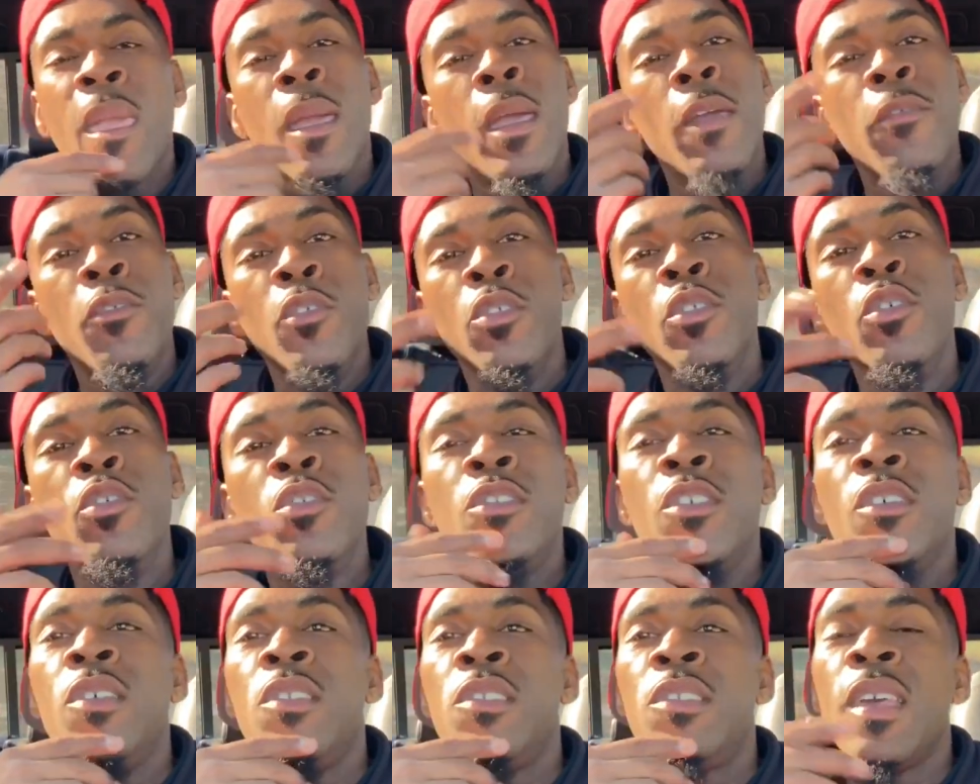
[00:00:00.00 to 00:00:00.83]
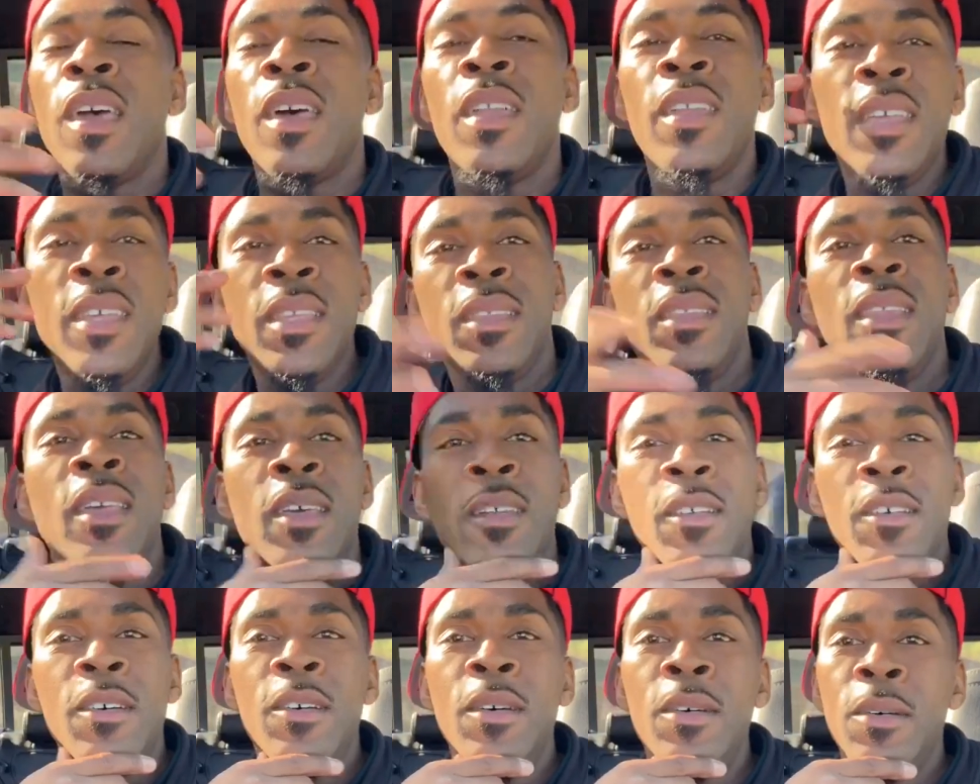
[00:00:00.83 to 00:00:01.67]
man, if you're new to the channel, hit
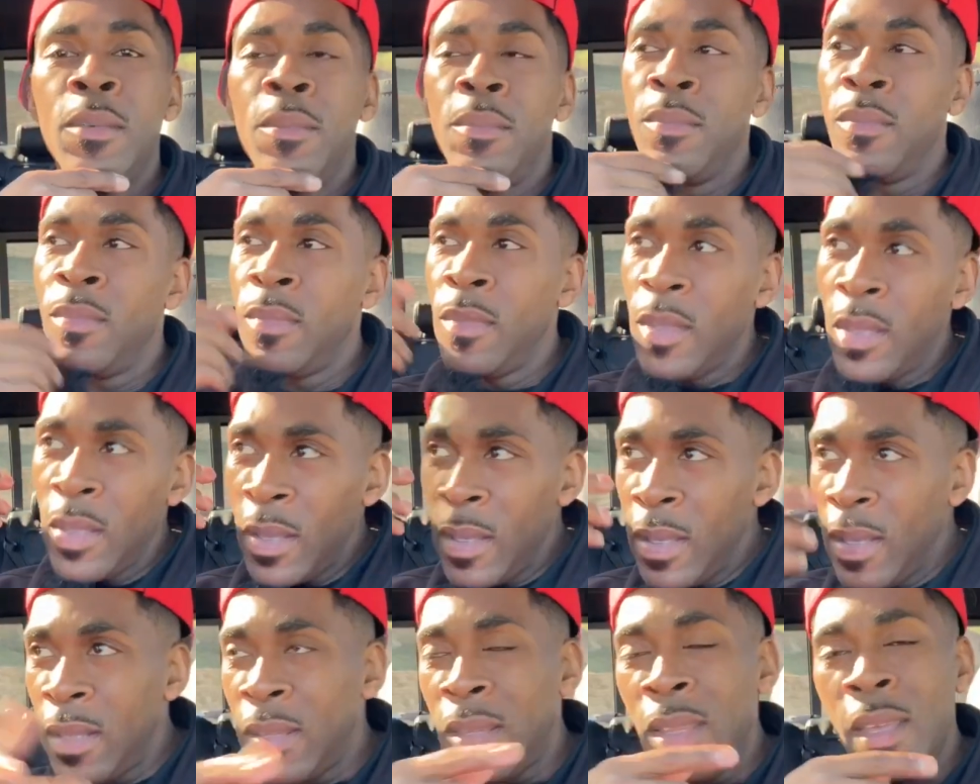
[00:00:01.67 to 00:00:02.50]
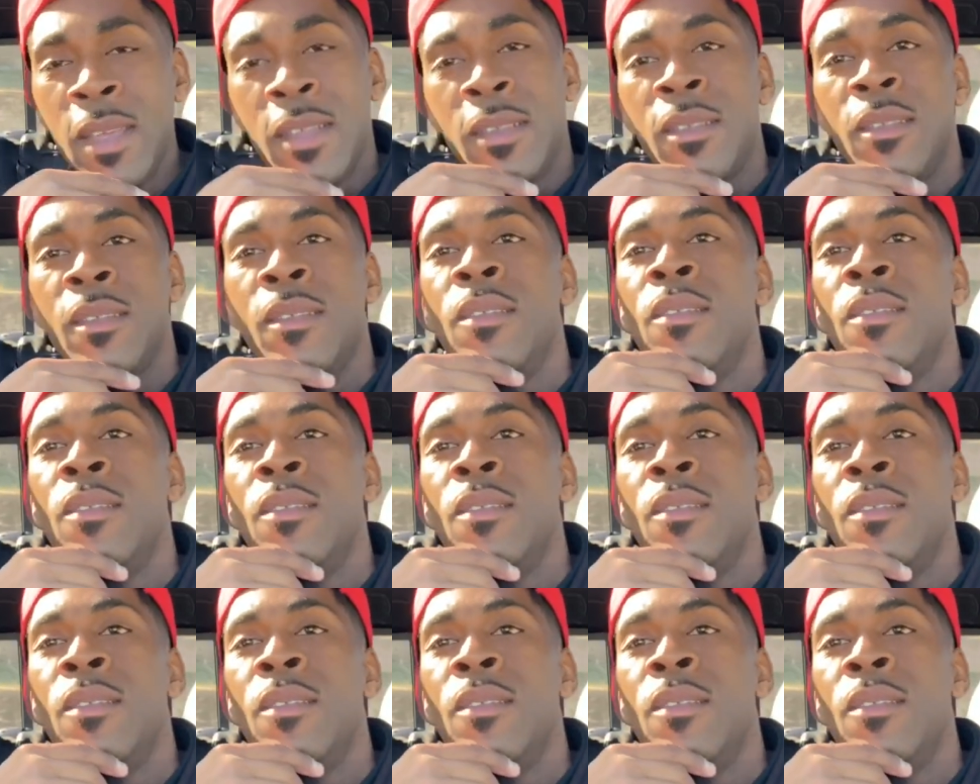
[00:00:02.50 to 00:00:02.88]
that um hit that